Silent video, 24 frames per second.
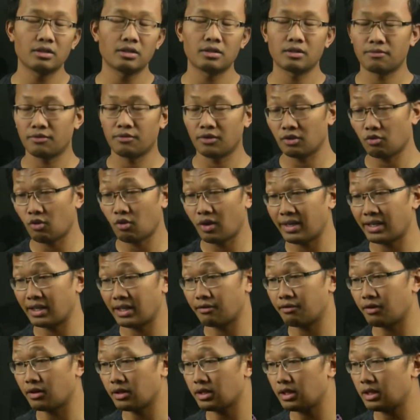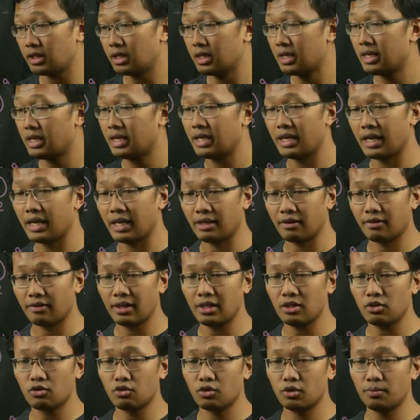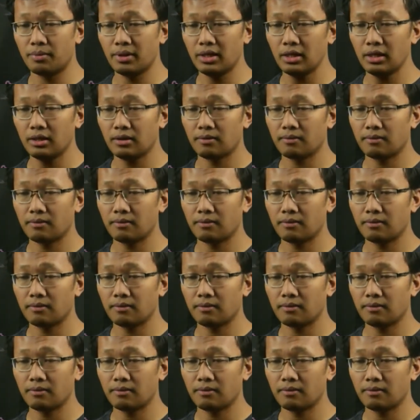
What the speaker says: for quadratic function, and range would be,